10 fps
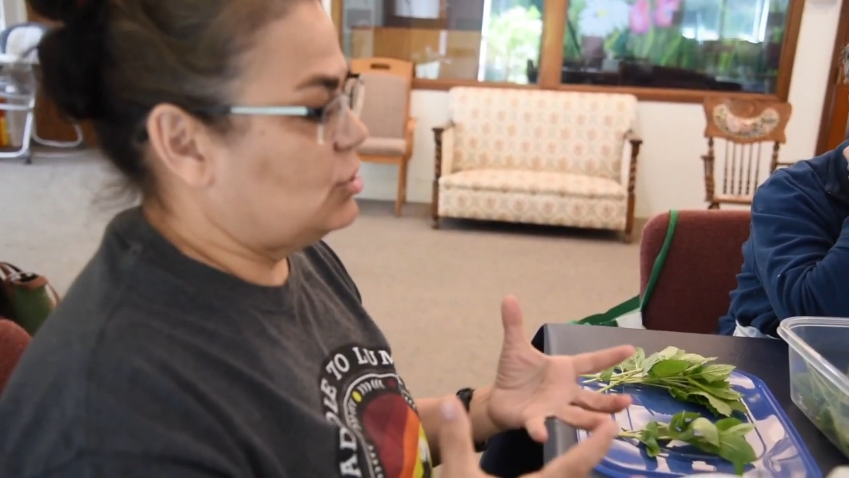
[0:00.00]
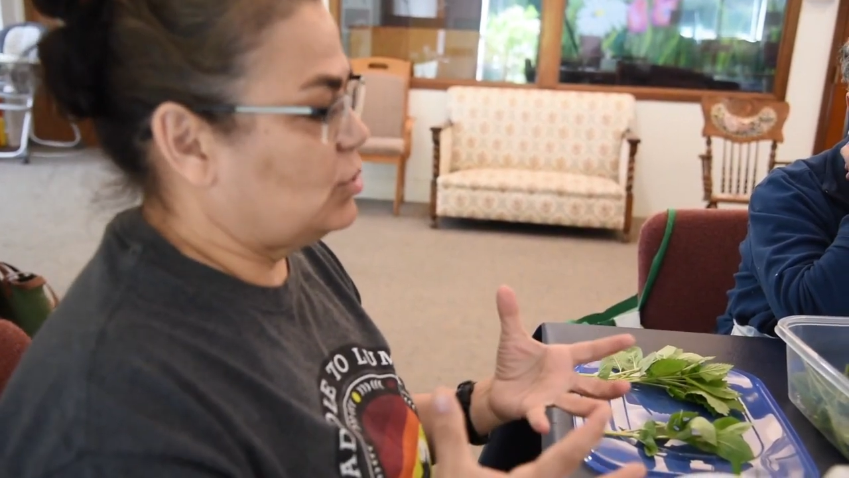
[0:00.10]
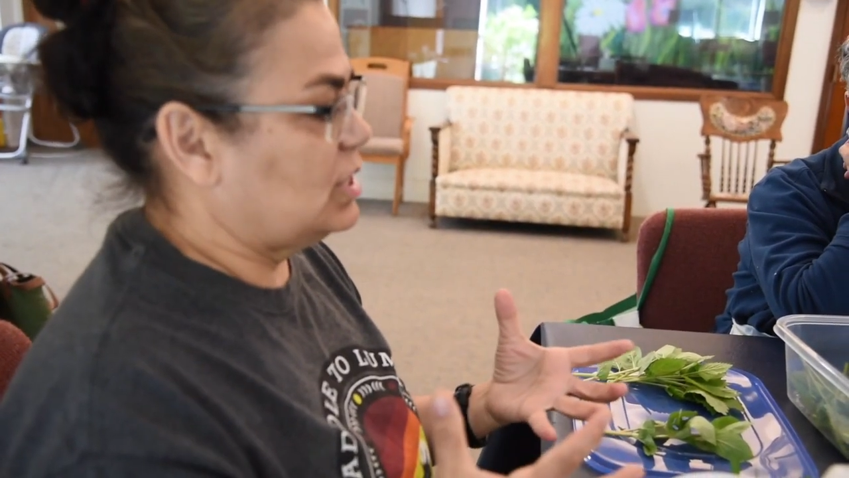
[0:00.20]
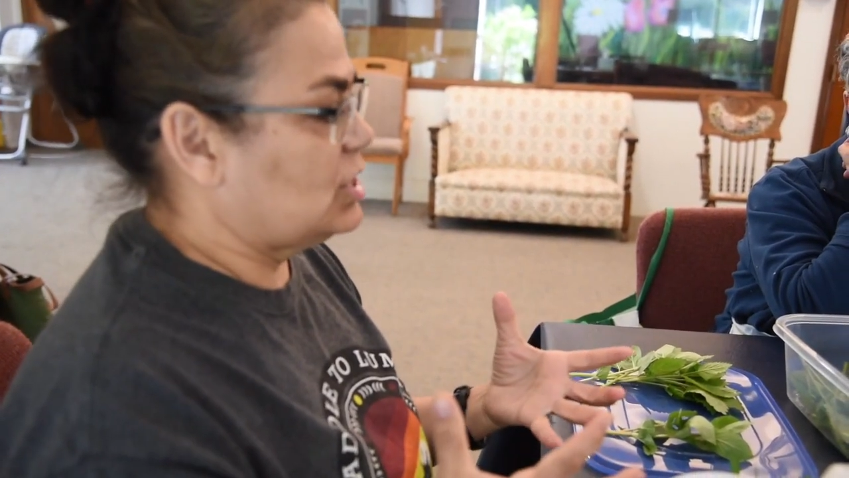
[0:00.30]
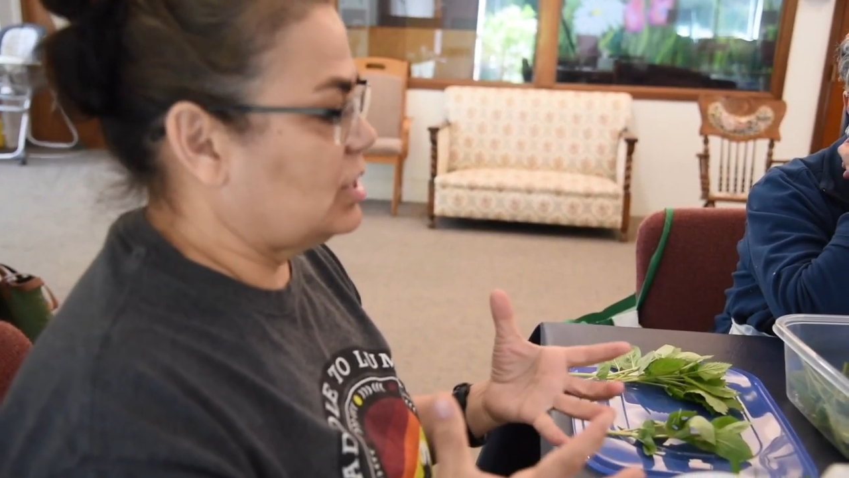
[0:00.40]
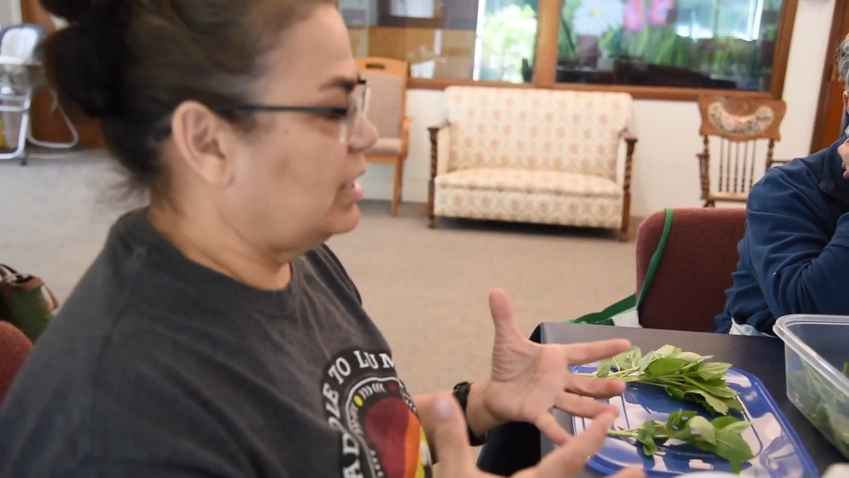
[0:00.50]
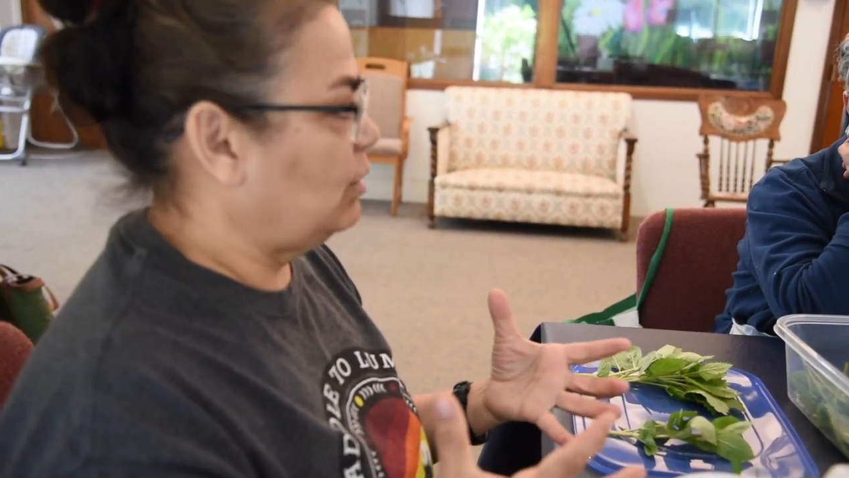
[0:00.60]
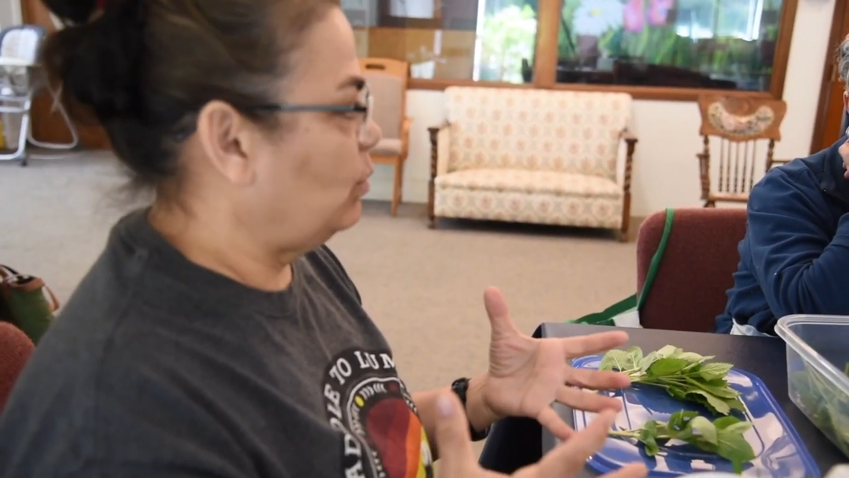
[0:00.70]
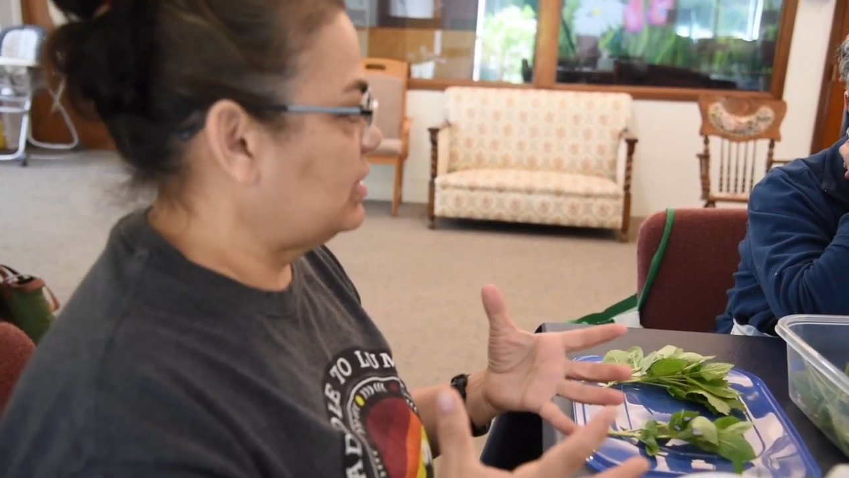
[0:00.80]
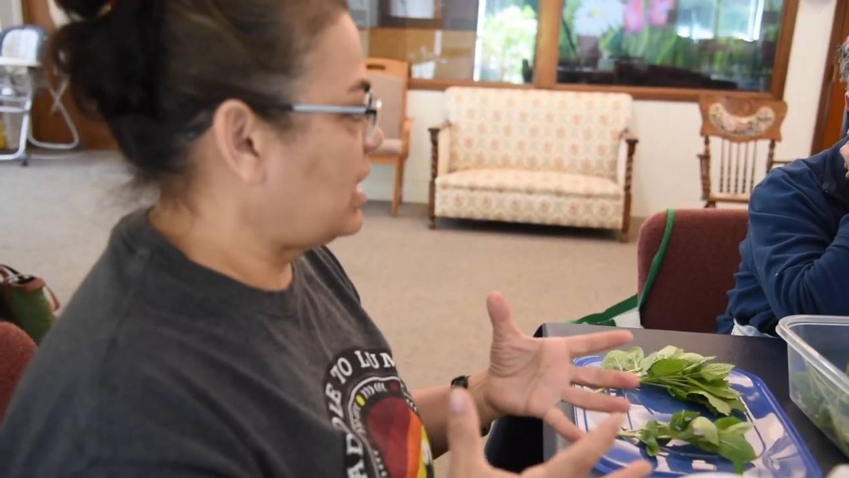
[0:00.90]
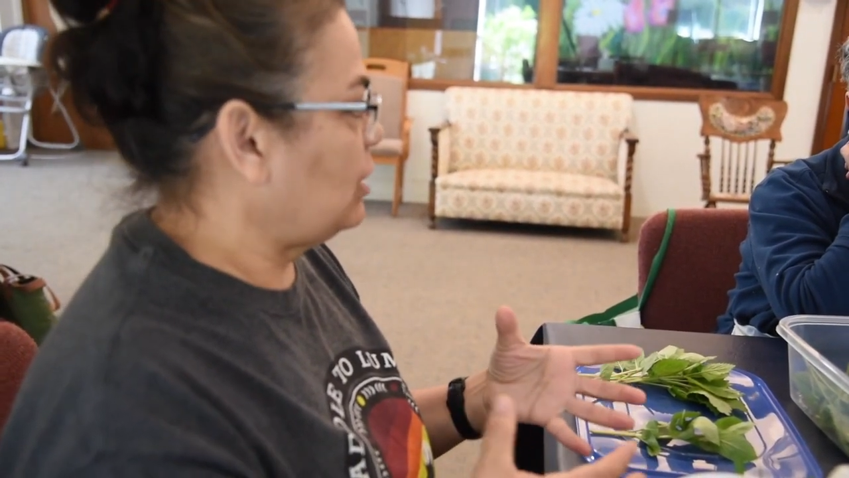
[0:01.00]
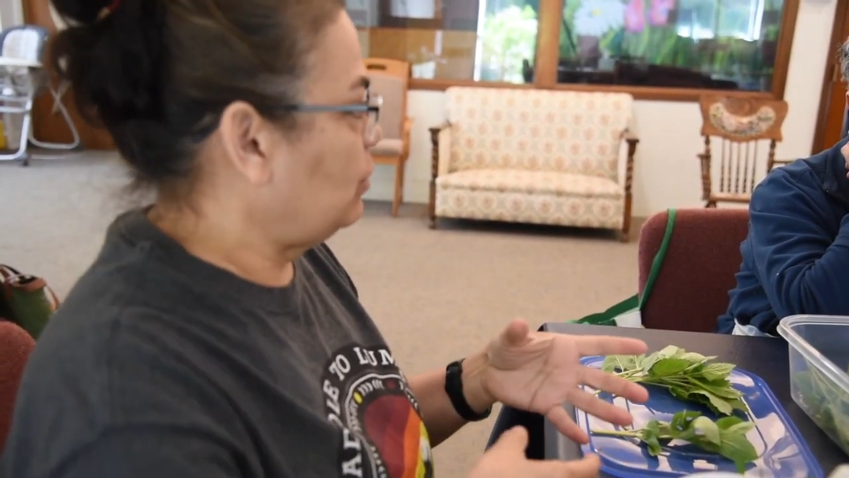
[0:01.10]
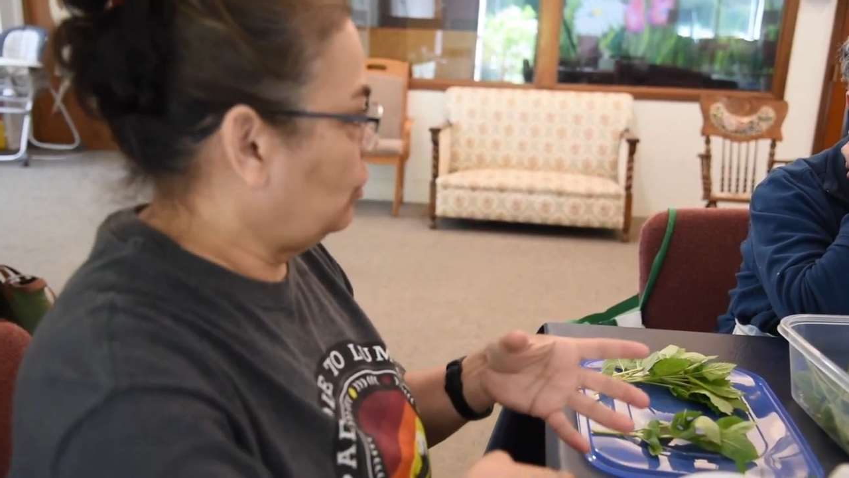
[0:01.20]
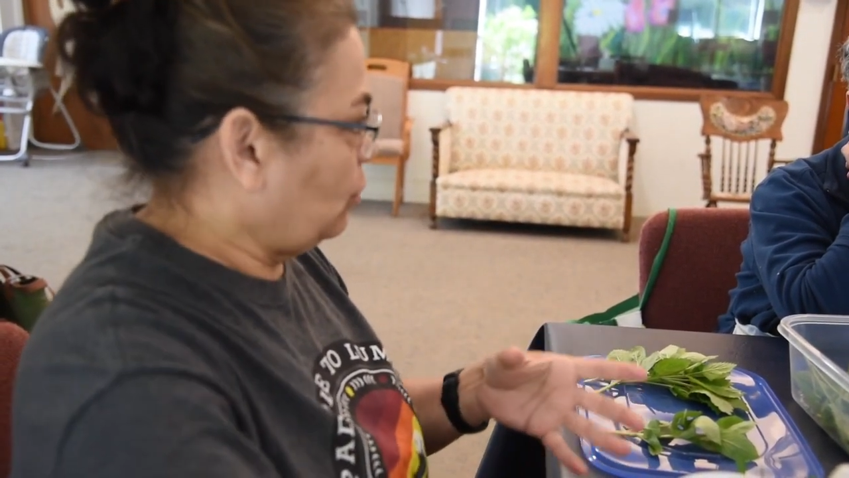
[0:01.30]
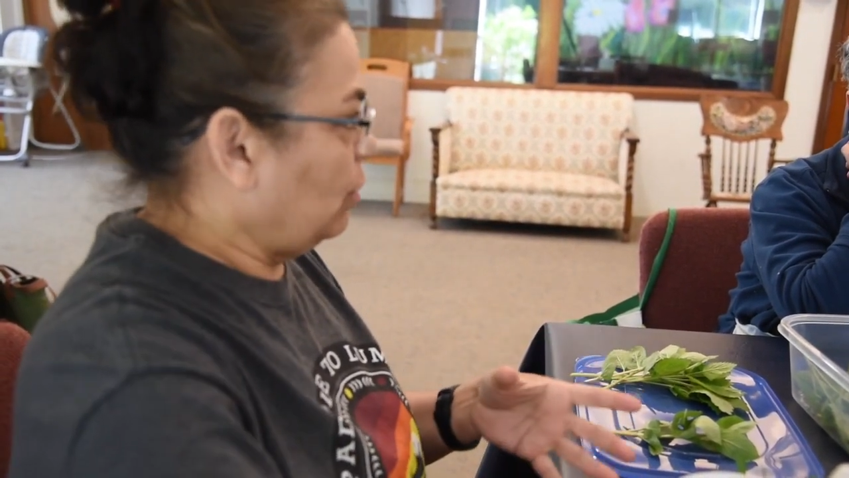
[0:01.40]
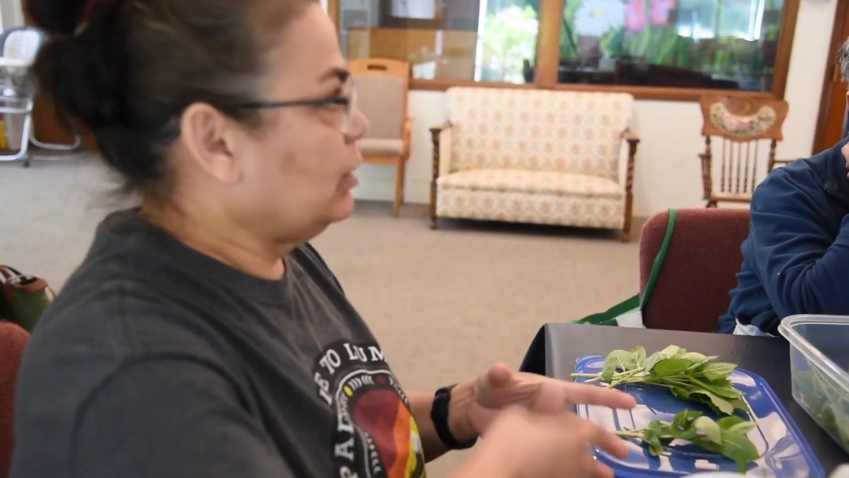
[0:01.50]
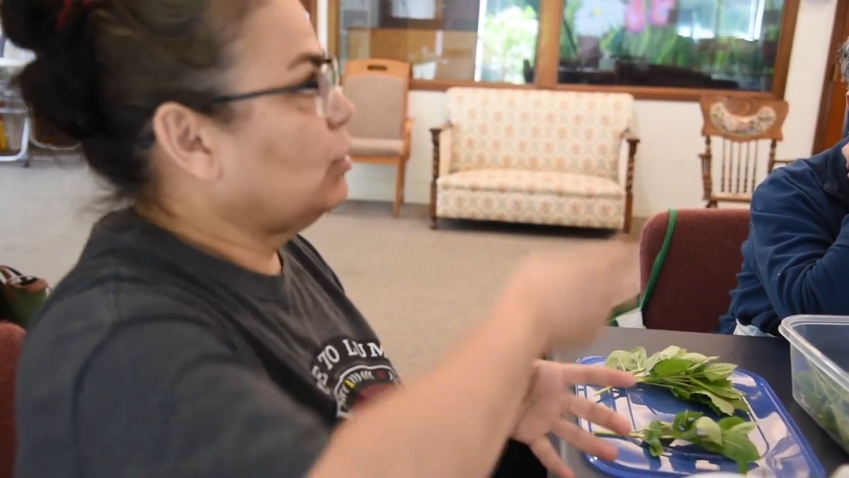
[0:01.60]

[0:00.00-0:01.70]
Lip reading: traditionally was that you would grow your